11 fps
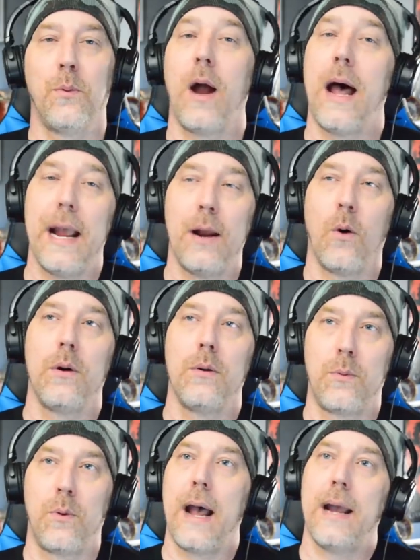Right,
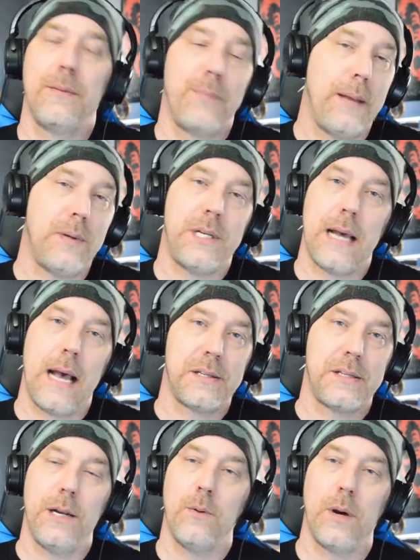right. Maybe she
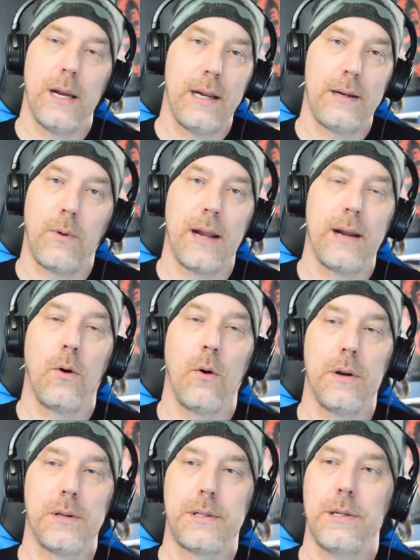dies anyway. Right,
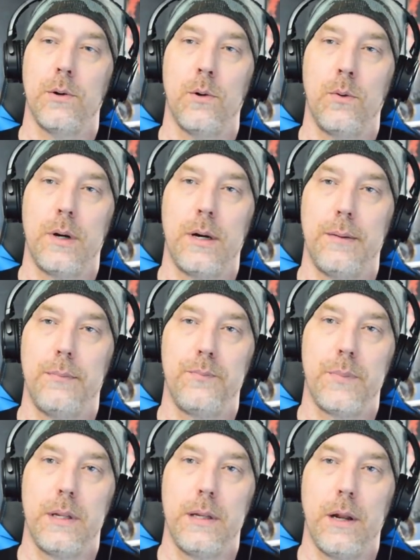or it's still
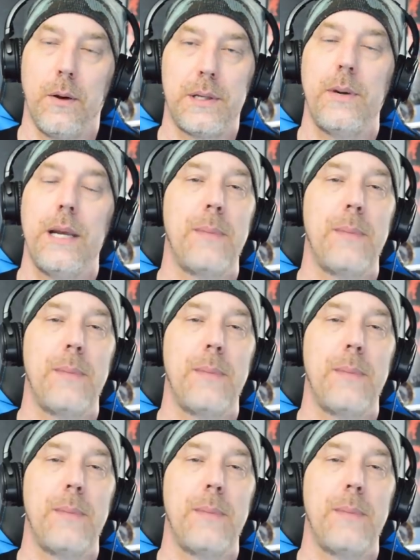um, you know until